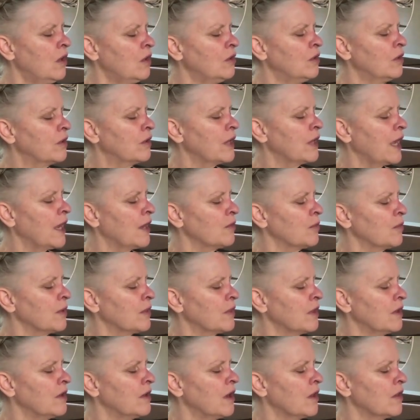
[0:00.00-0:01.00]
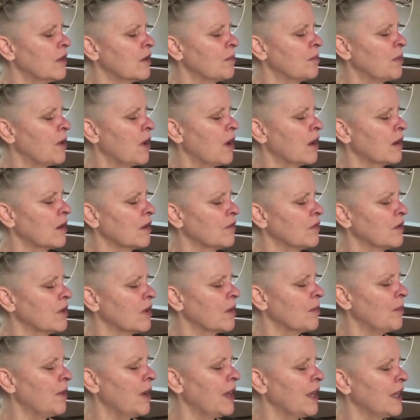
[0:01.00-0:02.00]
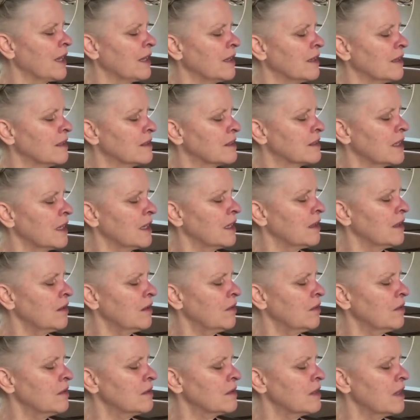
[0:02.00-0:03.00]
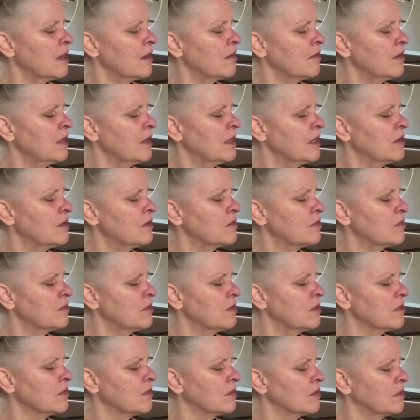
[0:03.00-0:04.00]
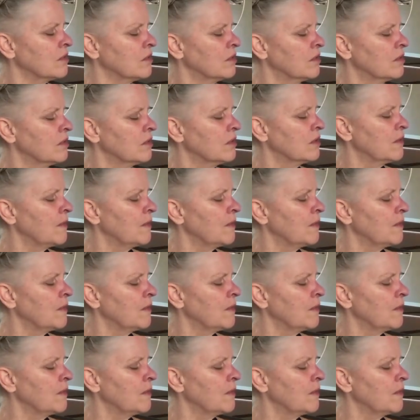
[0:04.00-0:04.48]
look at with another part of your mind and say, you know, it's not really true.